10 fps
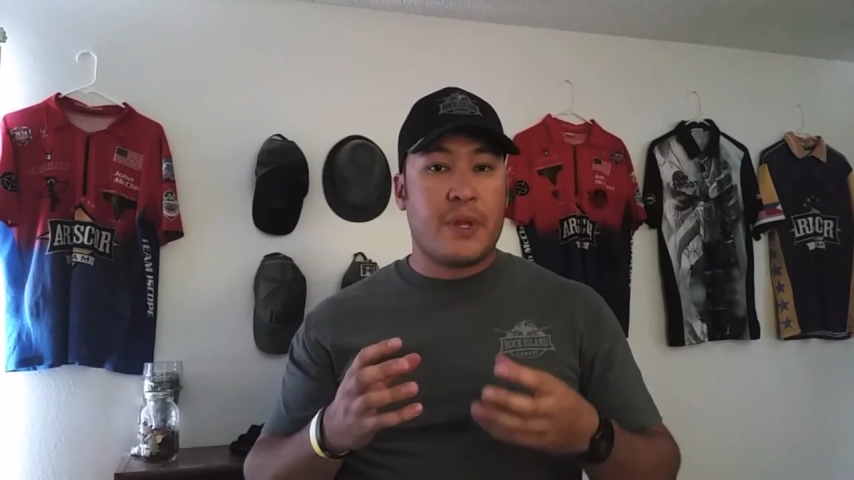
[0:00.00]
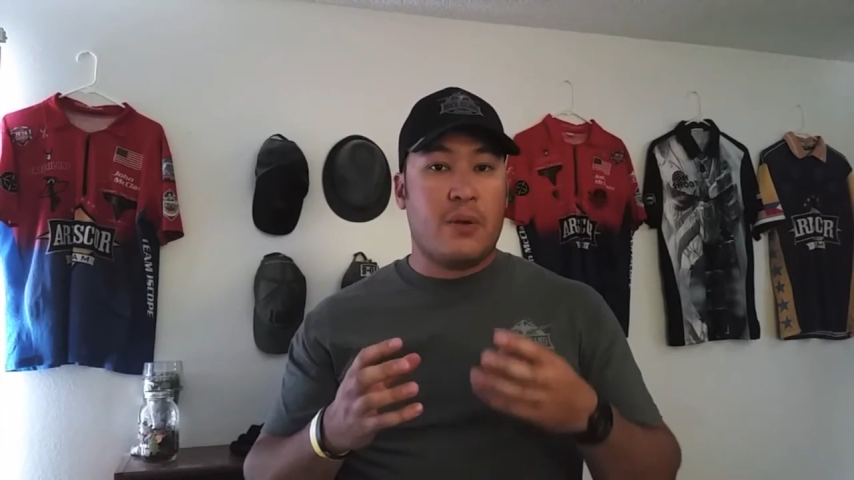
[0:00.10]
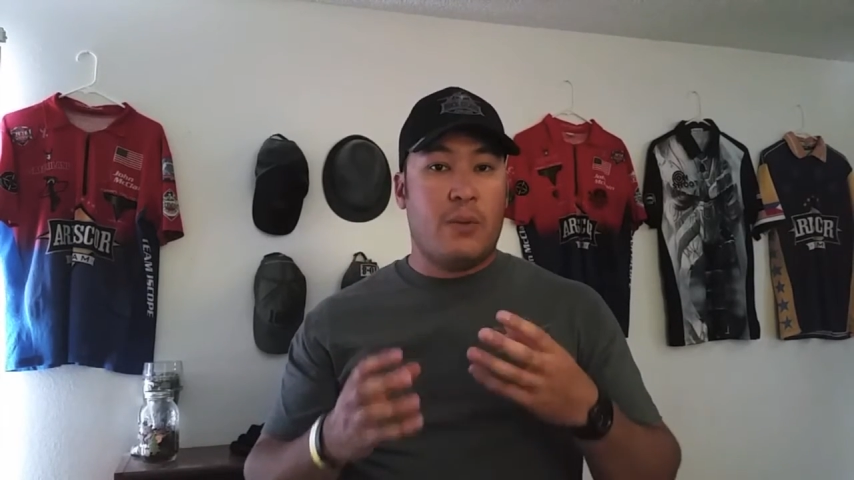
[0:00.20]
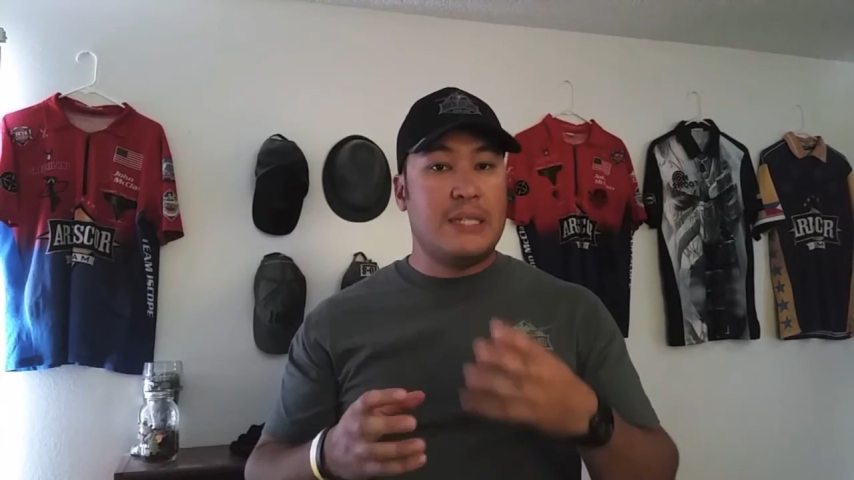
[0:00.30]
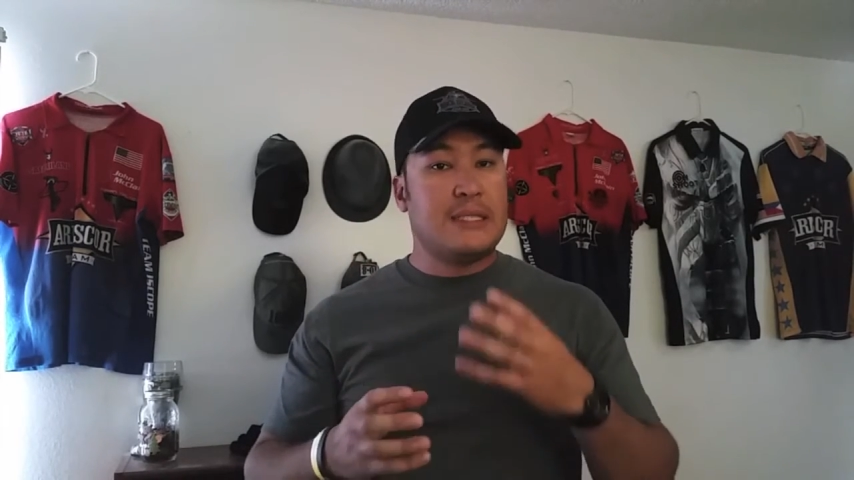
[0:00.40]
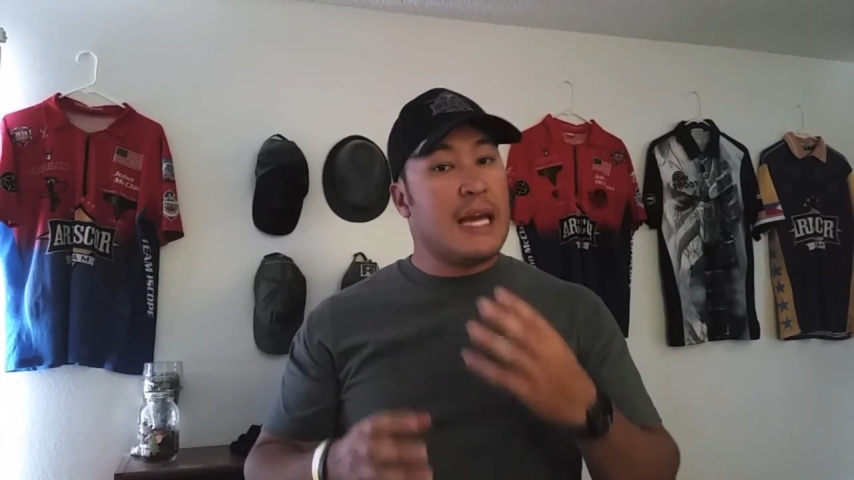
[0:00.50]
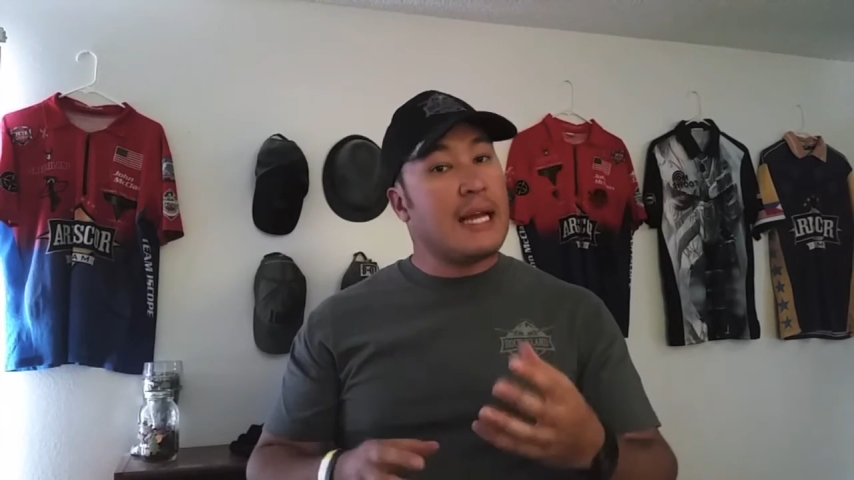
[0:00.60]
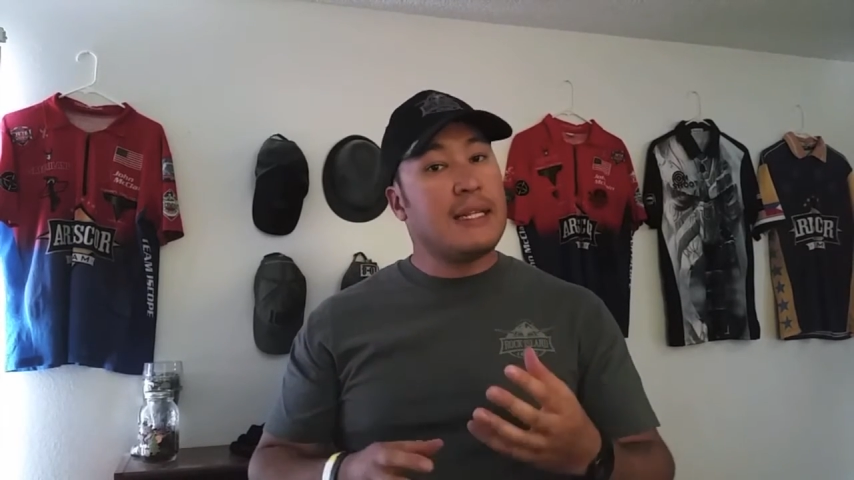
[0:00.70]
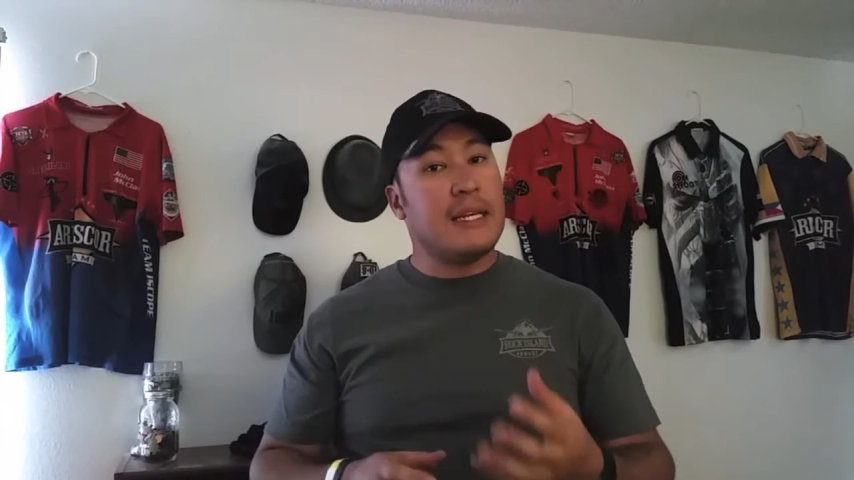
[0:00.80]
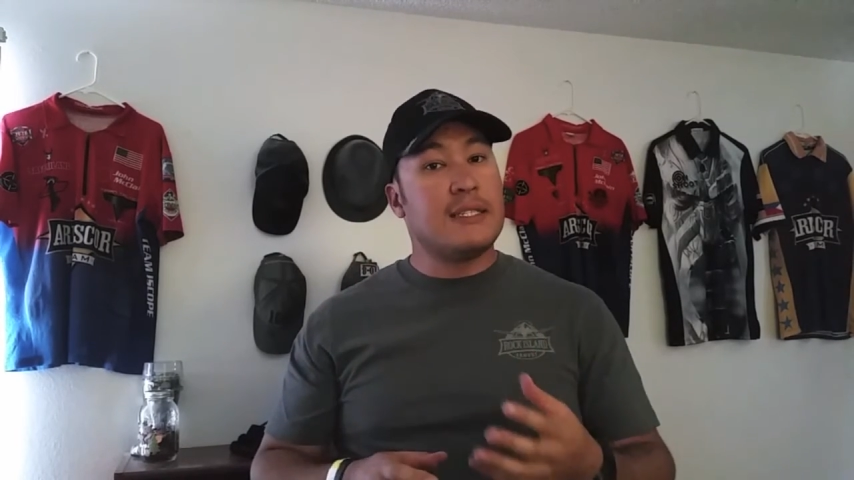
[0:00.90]
what
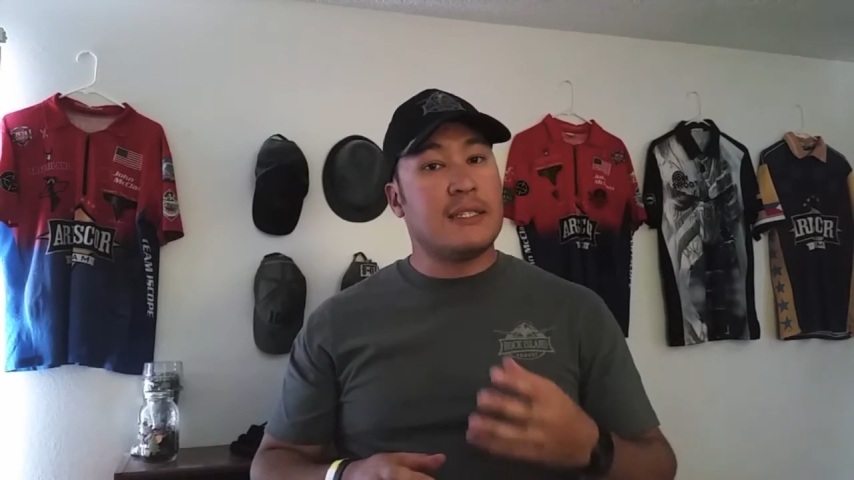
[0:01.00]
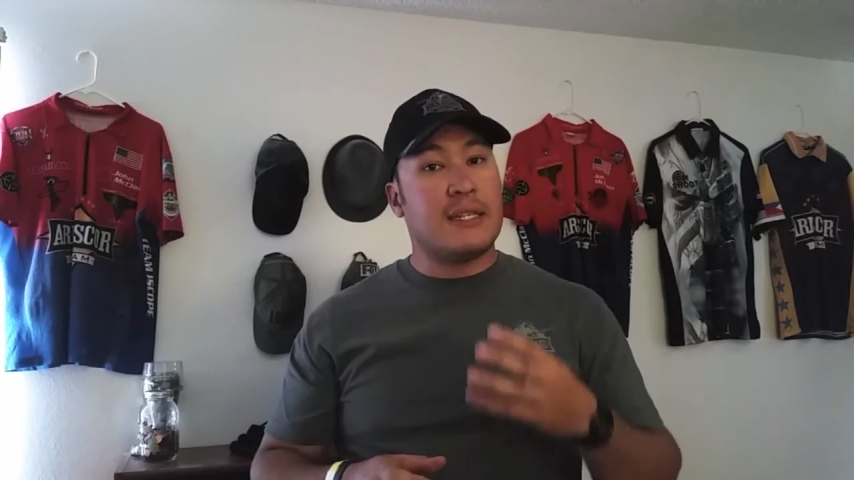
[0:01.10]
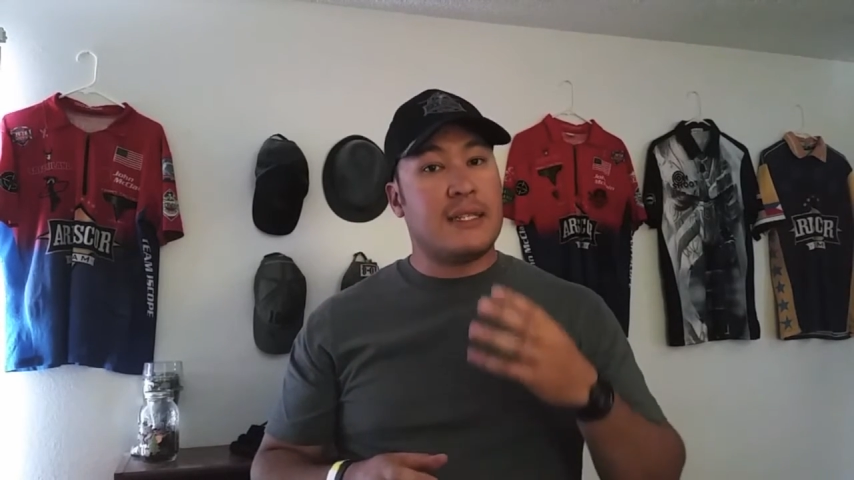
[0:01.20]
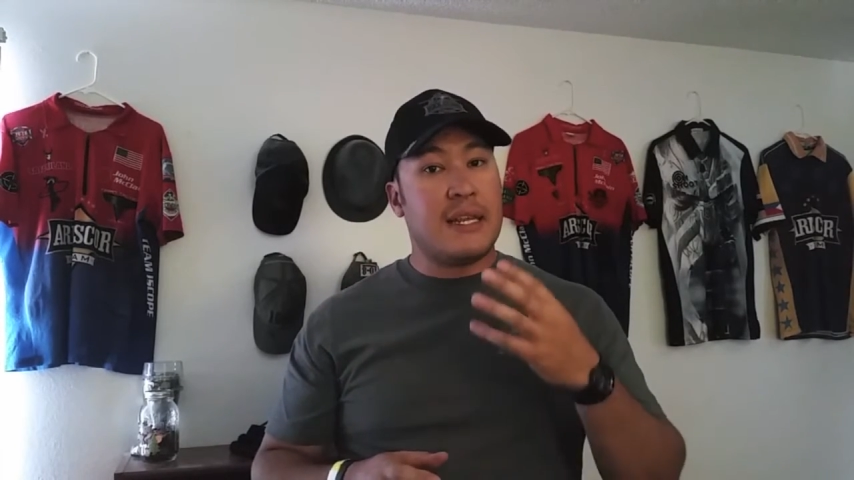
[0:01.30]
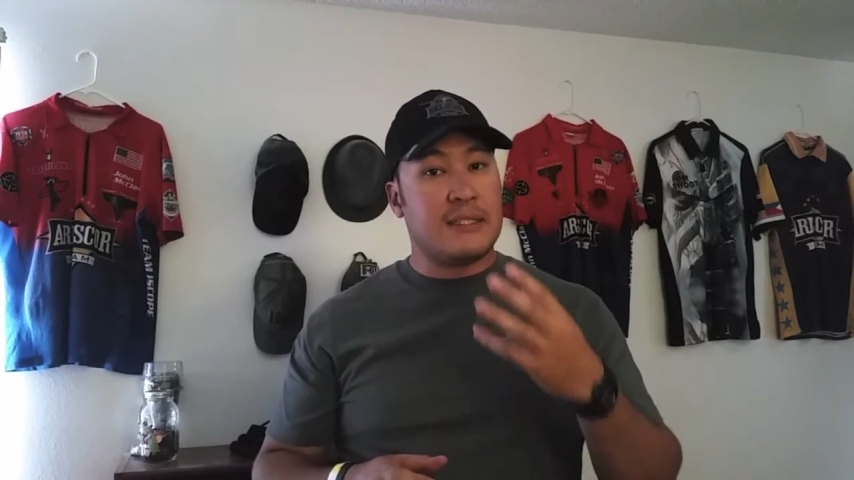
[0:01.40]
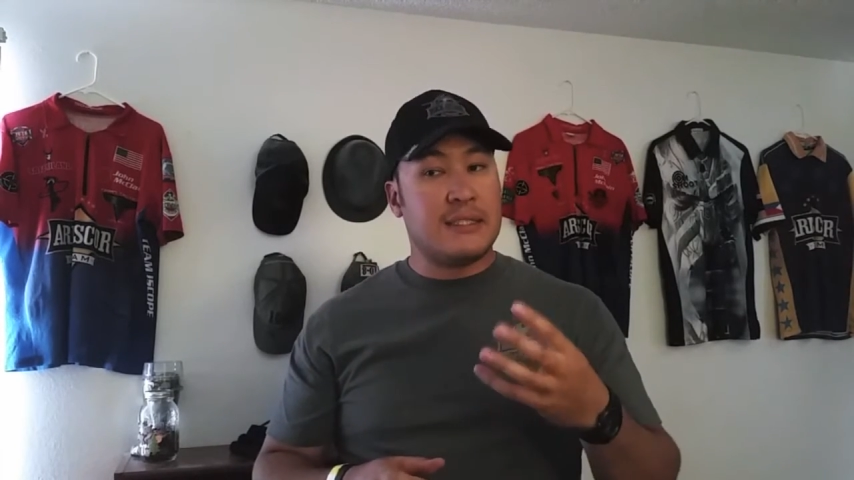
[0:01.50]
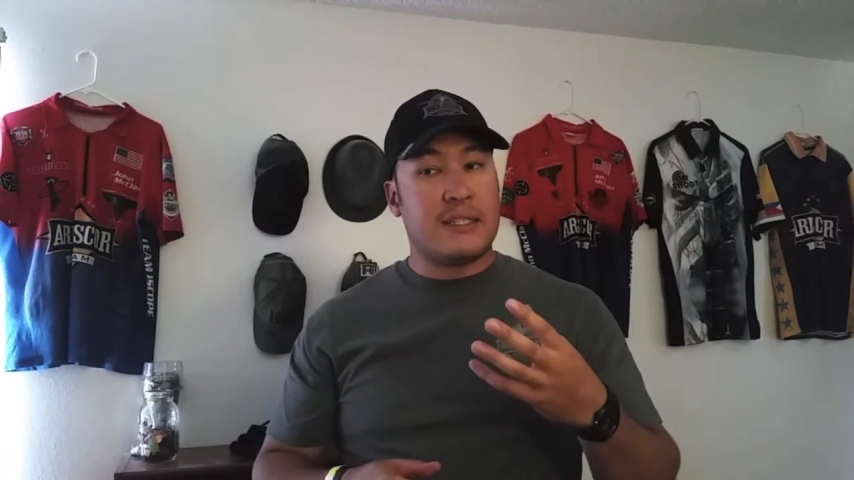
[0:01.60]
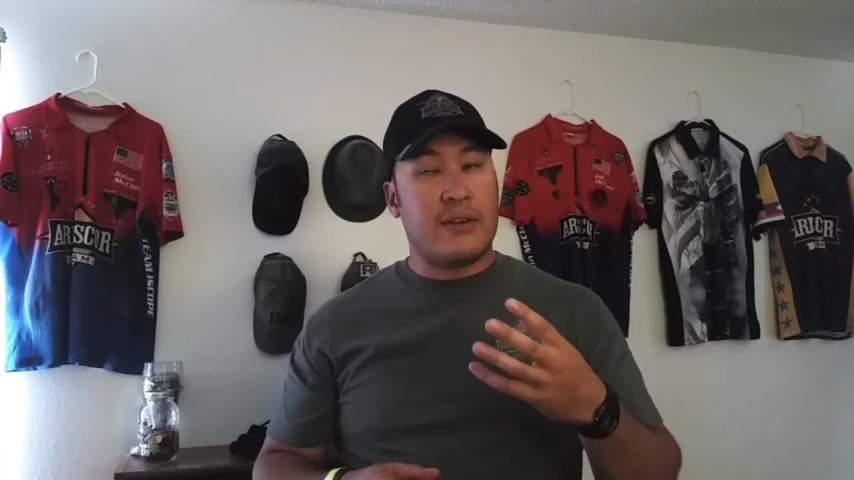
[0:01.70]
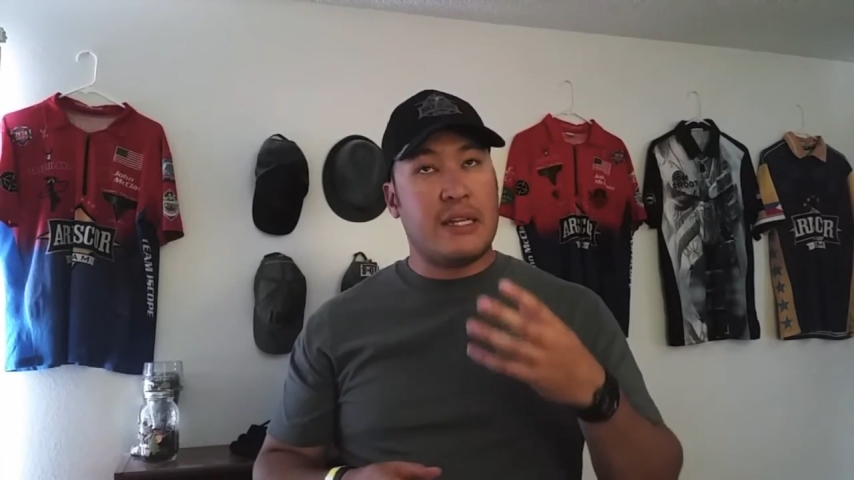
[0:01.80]
exactly is it that necessarily